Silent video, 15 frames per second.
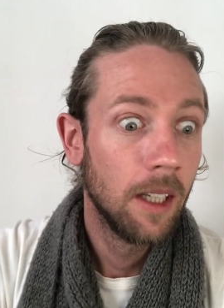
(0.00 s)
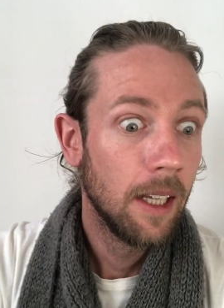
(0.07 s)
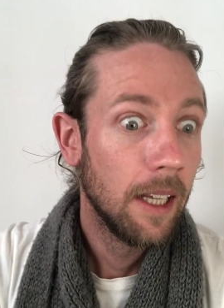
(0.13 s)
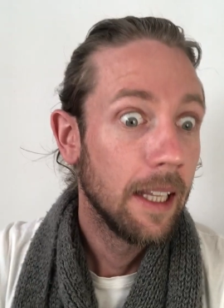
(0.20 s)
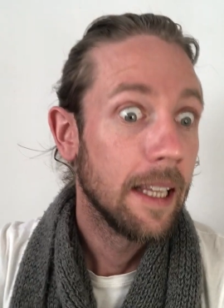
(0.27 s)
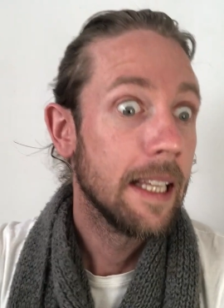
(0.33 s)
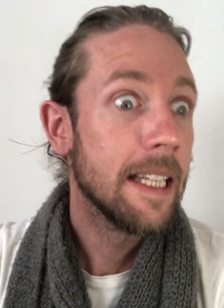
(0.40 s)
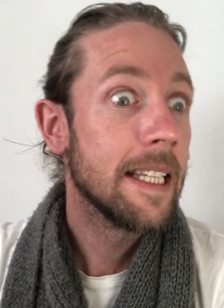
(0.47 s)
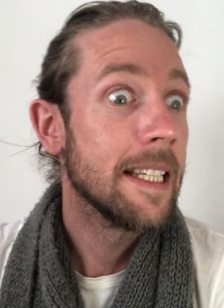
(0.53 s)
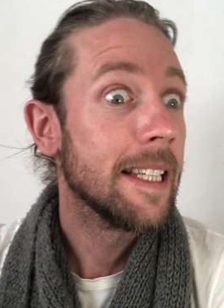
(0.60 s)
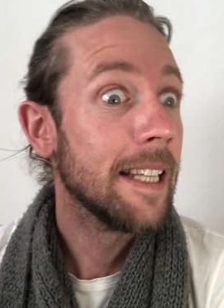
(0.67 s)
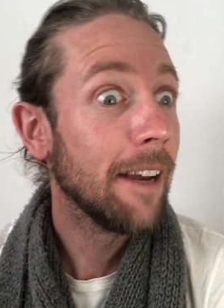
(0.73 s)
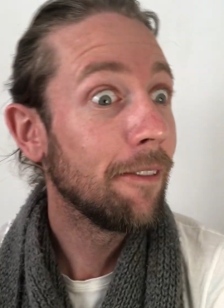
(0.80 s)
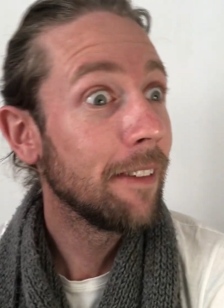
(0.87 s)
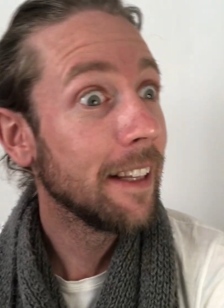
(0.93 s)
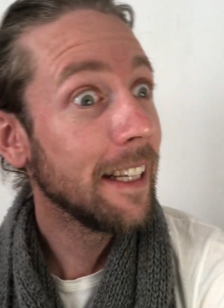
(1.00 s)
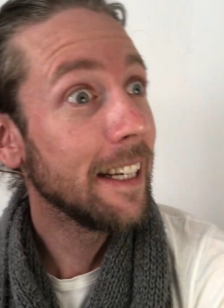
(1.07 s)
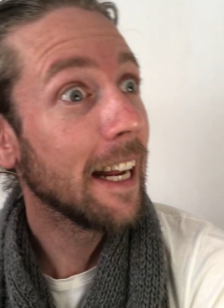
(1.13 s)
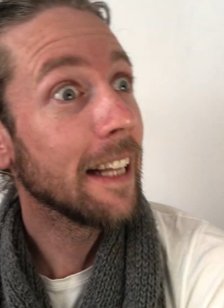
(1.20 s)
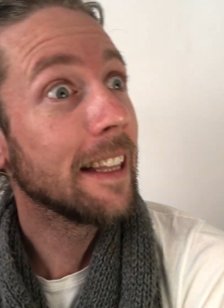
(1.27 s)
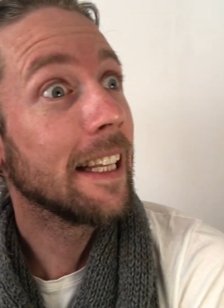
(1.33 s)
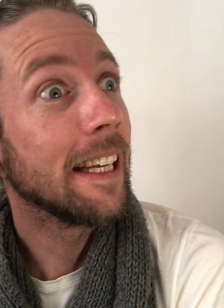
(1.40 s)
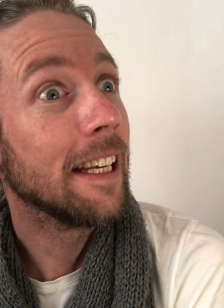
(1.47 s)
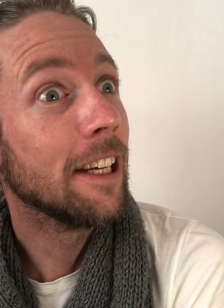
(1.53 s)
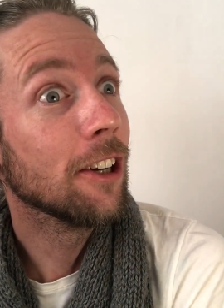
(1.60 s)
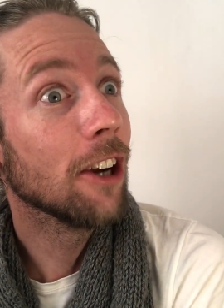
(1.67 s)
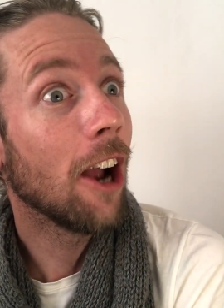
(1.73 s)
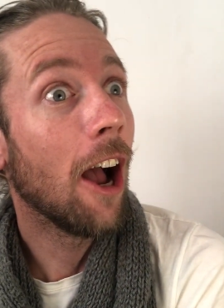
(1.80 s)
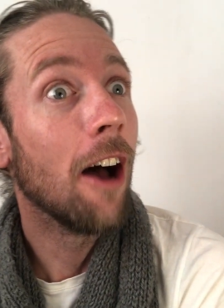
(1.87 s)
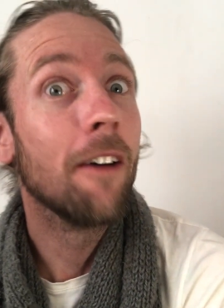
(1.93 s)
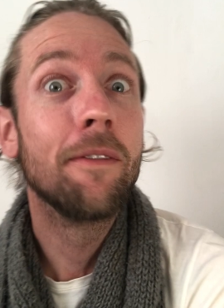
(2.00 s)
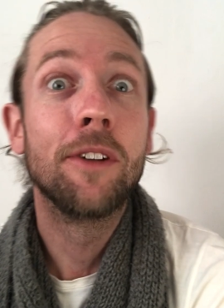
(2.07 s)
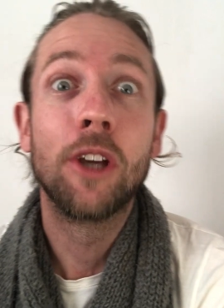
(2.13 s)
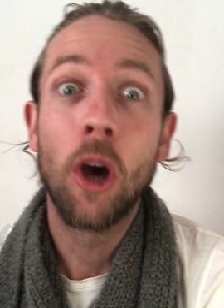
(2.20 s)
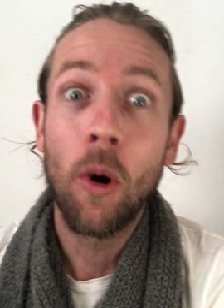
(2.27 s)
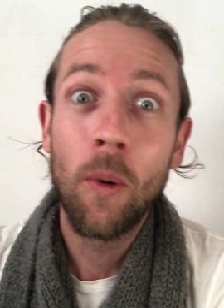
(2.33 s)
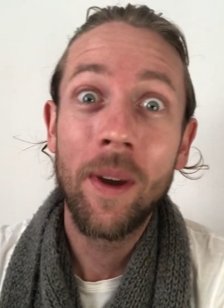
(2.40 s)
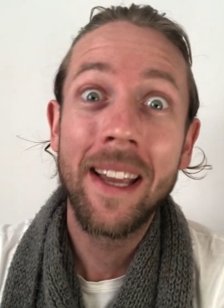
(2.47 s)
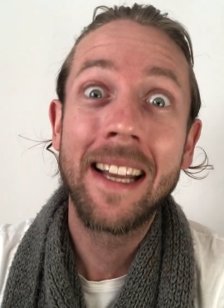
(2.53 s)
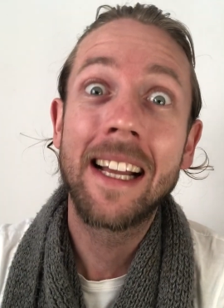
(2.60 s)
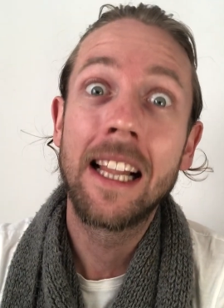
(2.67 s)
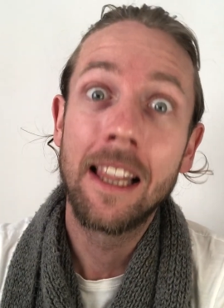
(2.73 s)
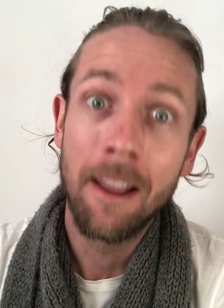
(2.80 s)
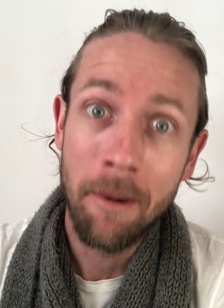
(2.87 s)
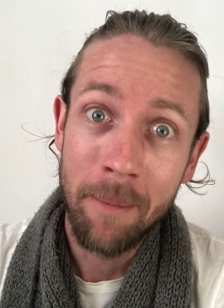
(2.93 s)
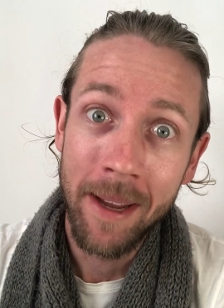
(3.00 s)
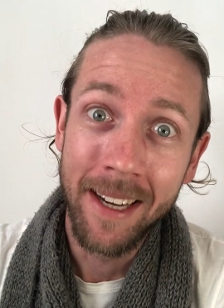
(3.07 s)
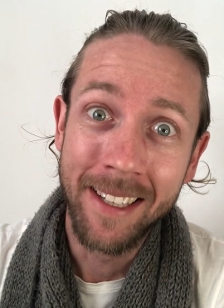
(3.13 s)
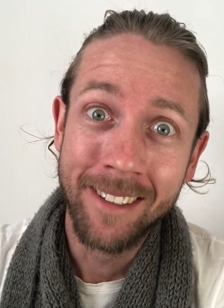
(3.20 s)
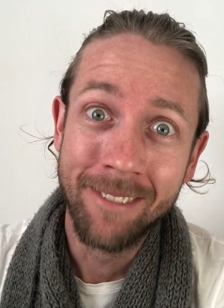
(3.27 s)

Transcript: This is definitely not the year of going clubbing.